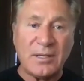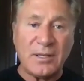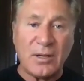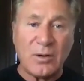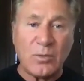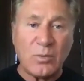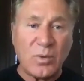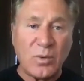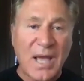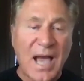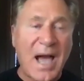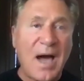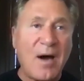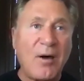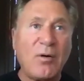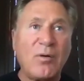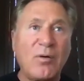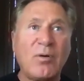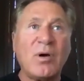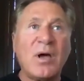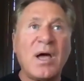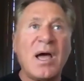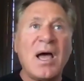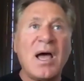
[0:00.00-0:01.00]

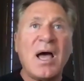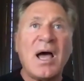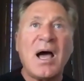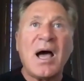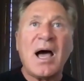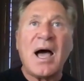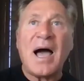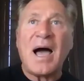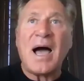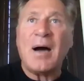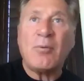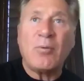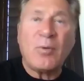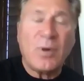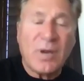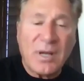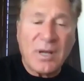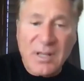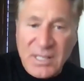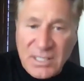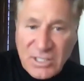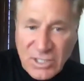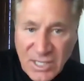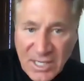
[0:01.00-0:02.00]
What
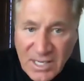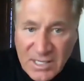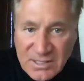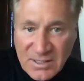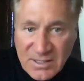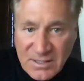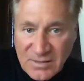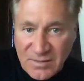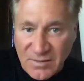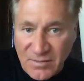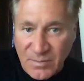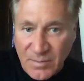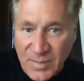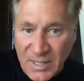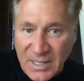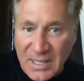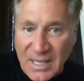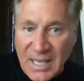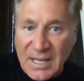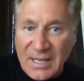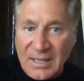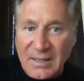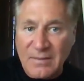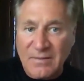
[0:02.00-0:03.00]
are the chances of me
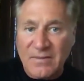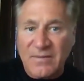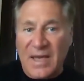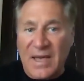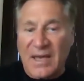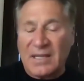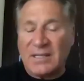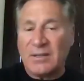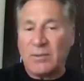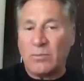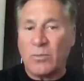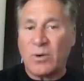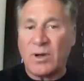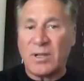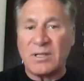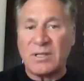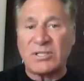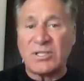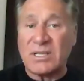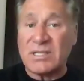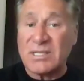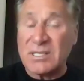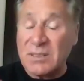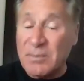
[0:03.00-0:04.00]
getting infected? What are the
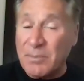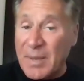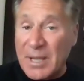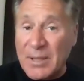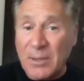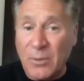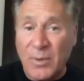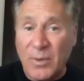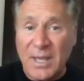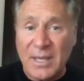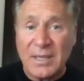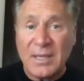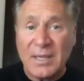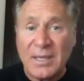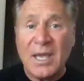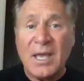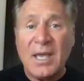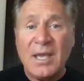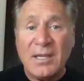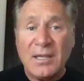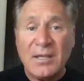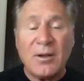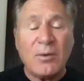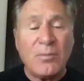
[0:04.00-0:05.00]
chances? And by the way,
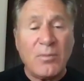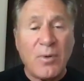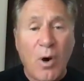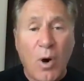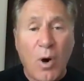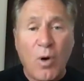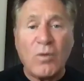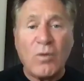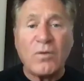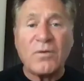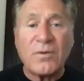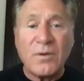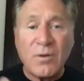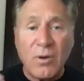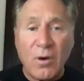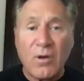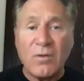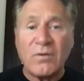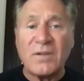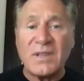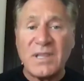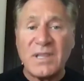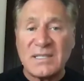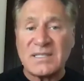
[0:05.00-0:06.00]

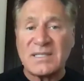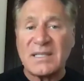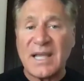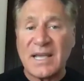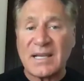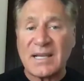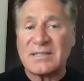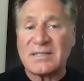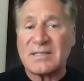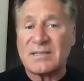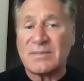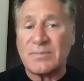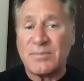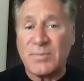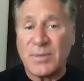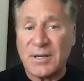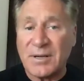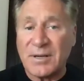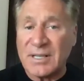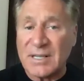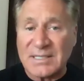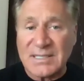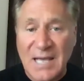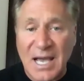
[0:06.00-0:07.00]
over this next
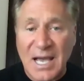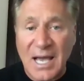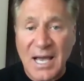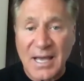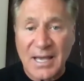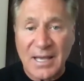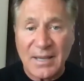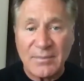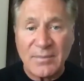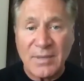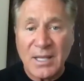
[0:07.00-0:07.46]
period of time,